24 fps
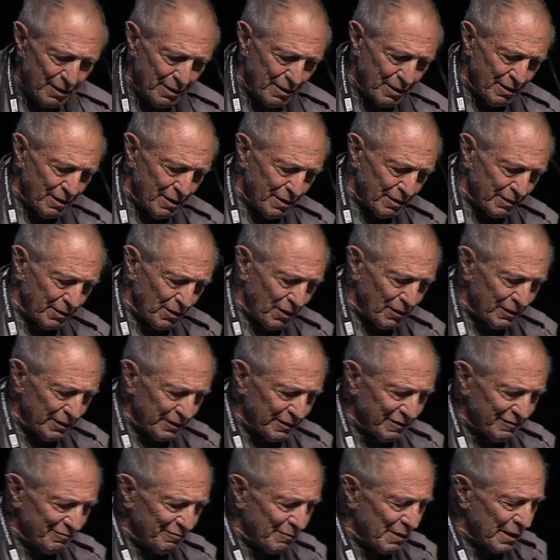a
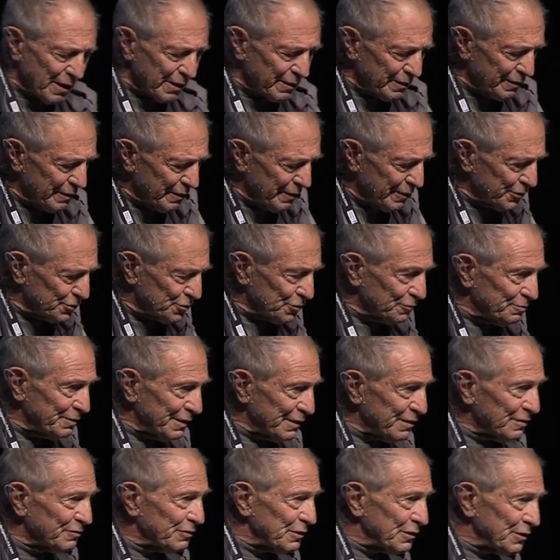colleague of mine, should be
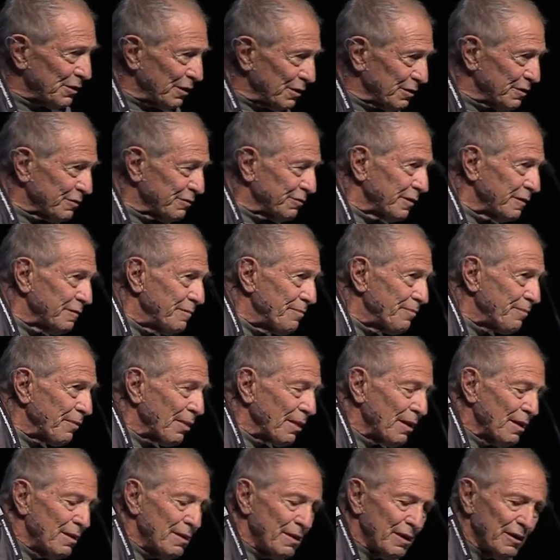the photographer.
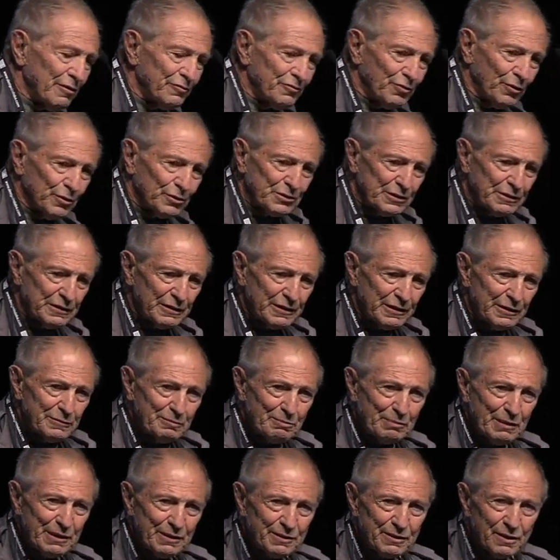Unfortunately,
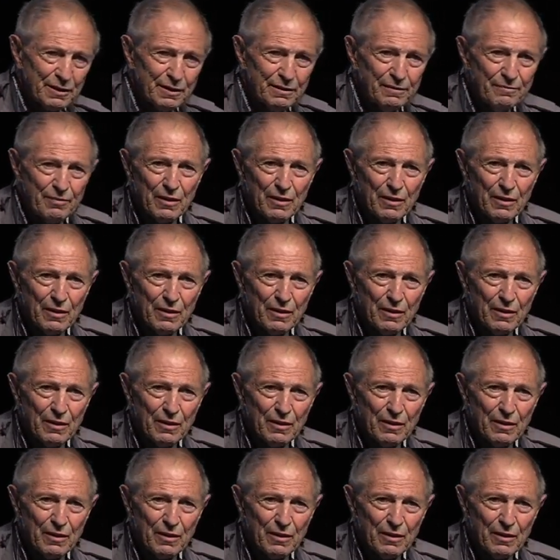Peter